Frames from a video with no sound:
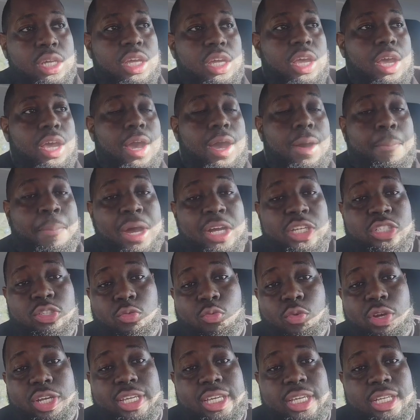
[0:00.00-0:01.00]
the
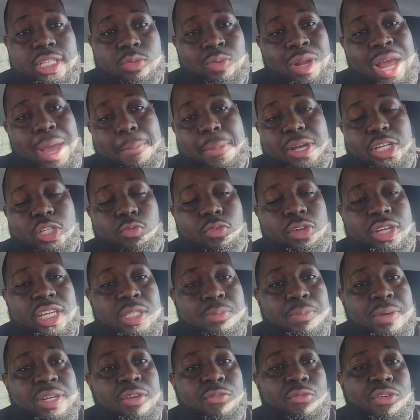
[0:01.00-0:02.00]

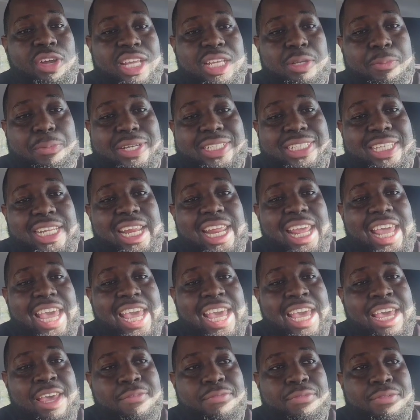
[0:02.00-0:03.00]
rookie picks that they
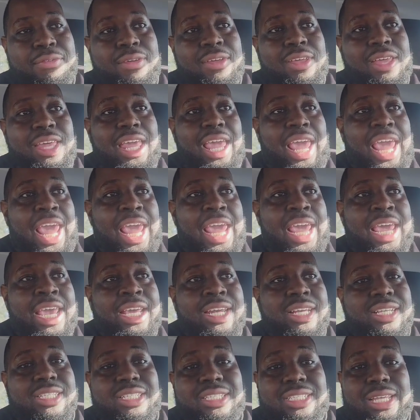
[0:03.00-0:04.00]
have,
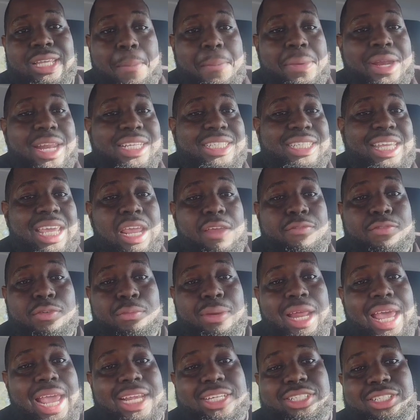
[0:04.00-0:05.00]
and some of the team from
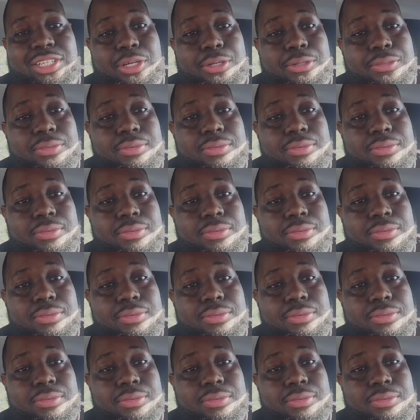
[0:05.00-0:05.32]
last year.